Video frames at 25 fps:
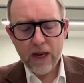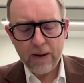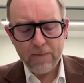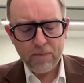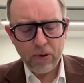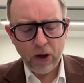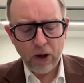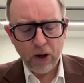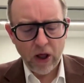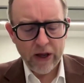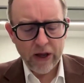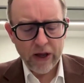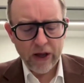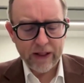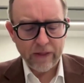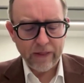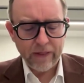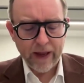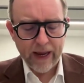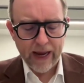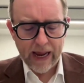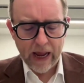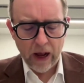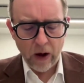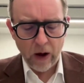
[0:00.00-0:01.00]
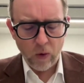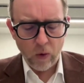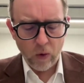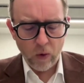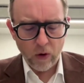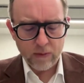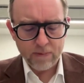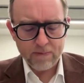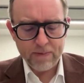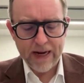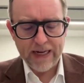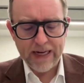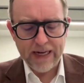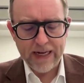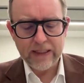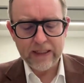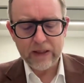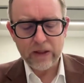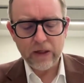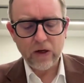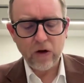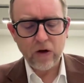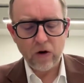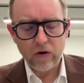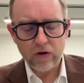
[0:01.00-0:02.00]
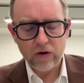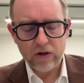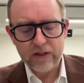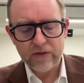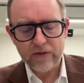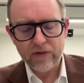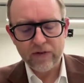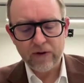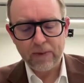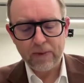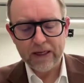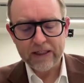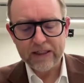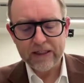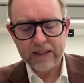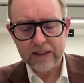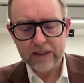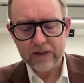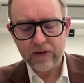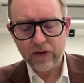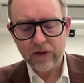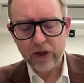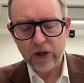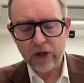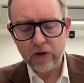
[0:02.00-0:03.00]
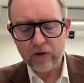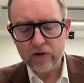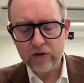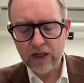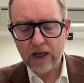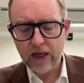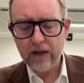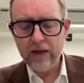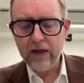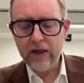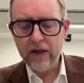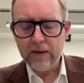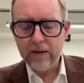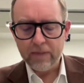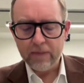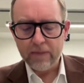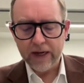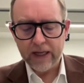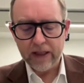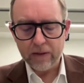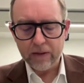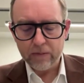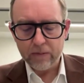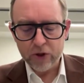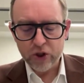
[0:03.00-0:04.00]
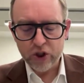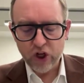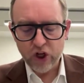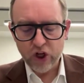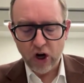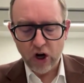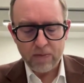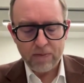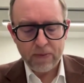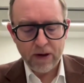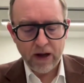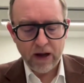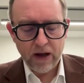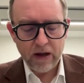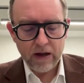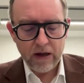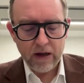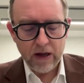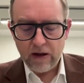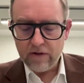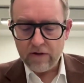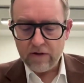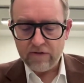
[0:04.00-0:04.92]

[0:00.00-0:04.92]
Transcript: implying that they augmented the cognitive capacities of the user, making them sharper,